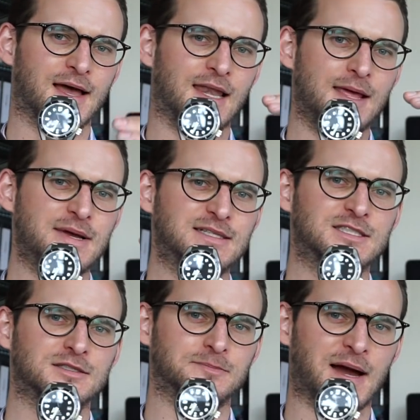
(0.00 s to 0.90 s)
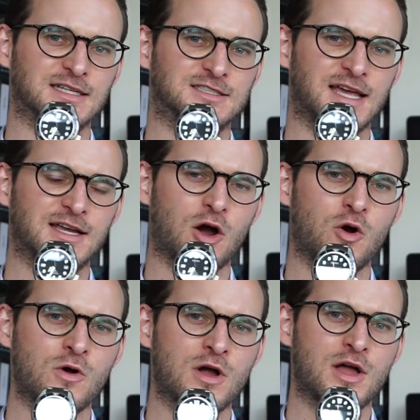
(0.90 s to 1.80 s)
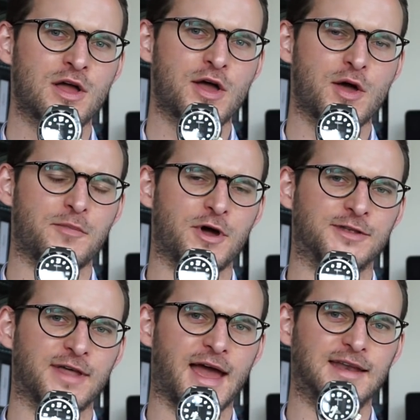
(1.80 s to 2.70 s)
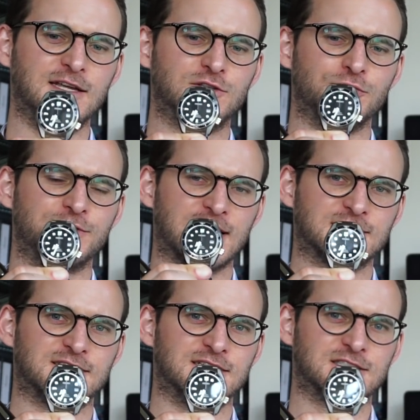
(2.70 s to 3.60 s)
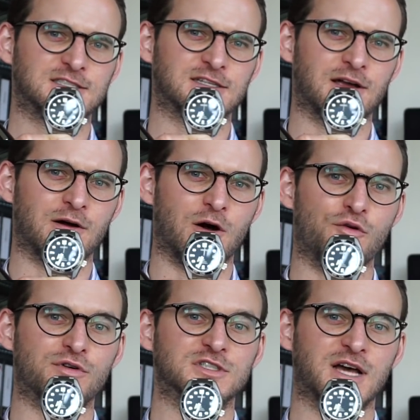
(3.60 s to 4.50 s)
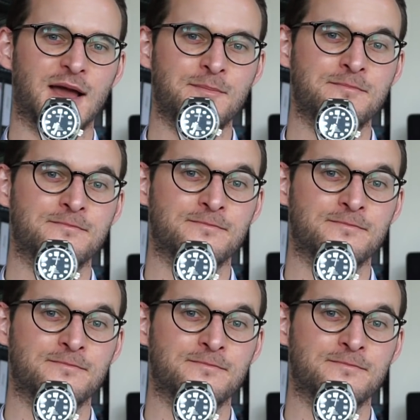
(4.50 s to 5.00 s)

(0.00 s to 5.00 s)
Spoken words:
limits by SEIKO, but I need to test this over time.